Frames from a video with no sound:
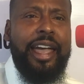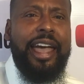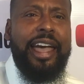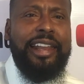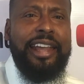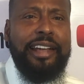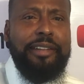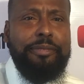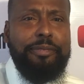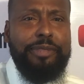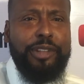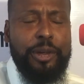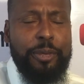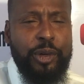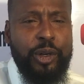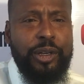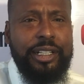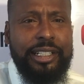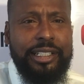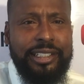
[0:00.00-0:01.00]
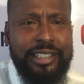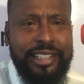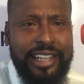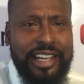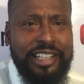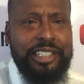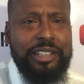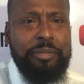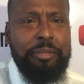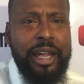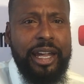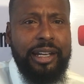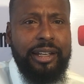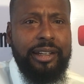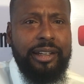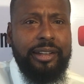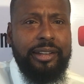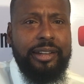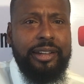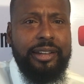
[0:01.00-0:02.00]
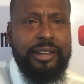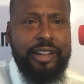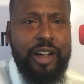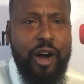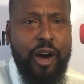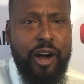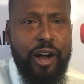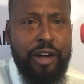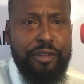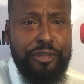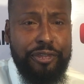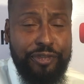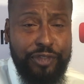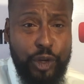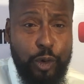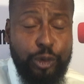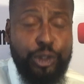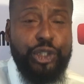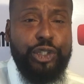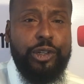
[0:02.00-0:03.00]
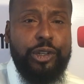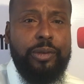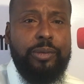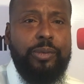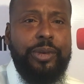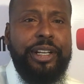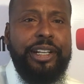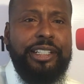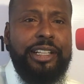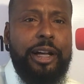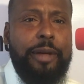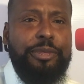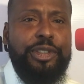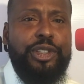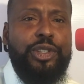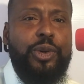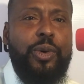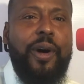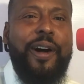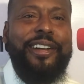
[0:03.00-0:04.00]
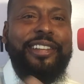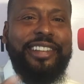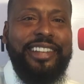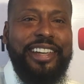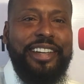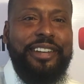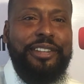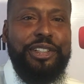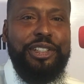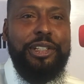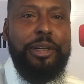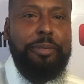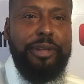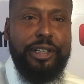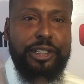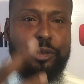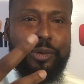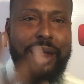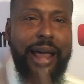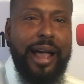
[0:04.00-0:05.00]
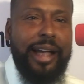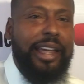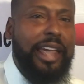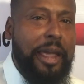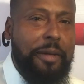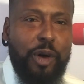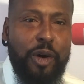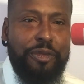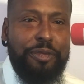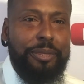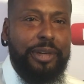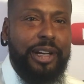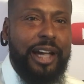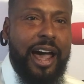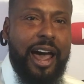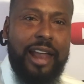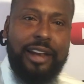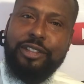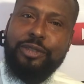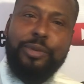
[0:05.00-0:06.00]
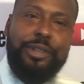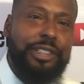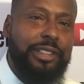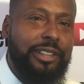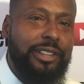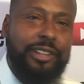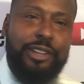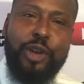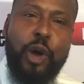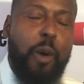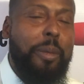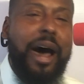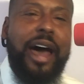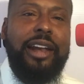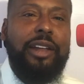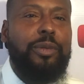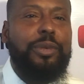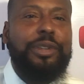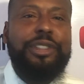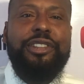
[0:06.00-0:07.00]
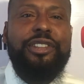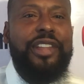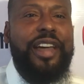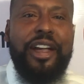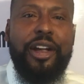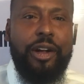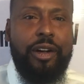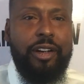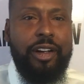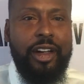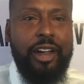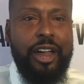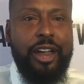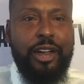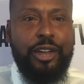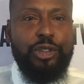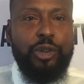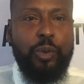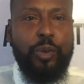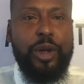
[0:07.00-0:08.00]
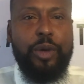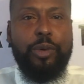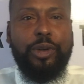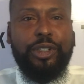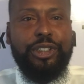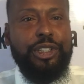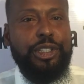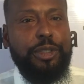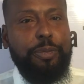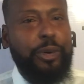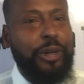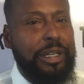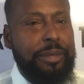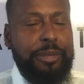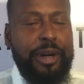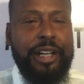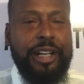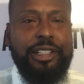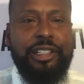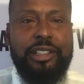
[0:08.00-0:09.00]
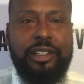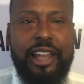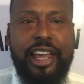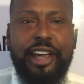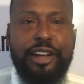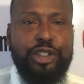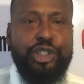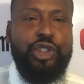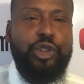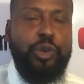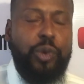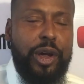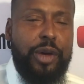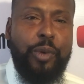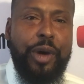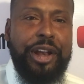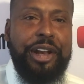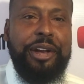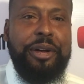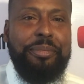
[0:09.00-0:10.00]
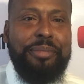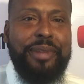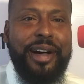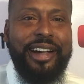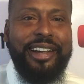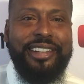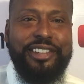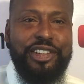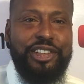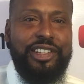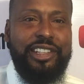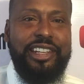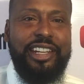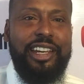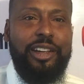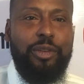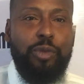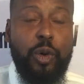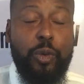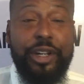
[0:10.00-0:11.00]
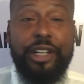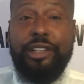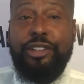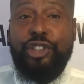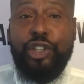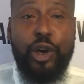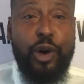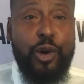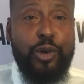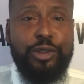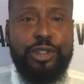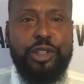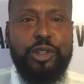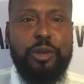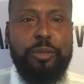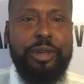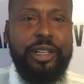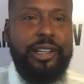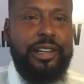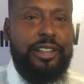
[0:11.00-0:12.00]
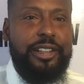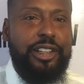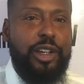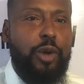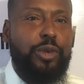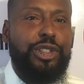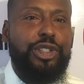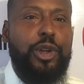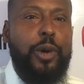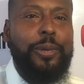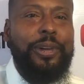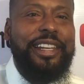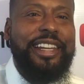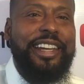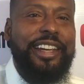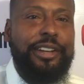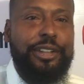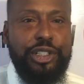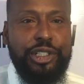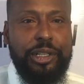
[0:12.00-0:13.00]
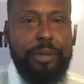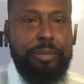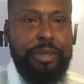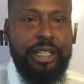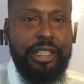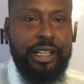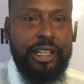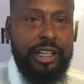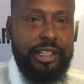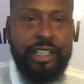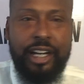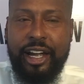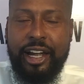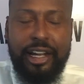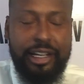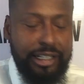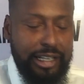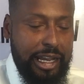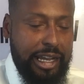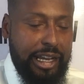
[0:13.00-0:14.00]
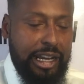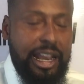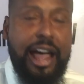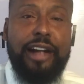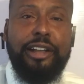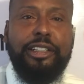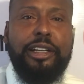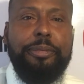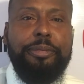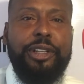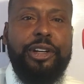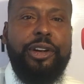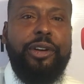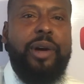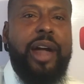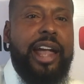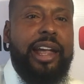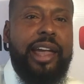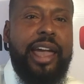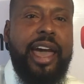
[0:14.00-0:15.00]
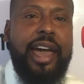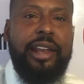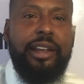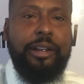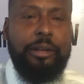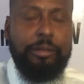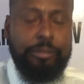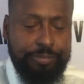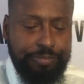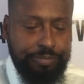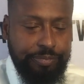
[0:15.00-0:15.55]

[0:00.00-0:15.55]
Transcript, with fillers: and that community decimated our future when it comes to our leadership because when I came home from college wasn't nobody was there so we were just pretty much led astray running amuck, and just did what we chose to do because there was no leadership because they locked up the crack addict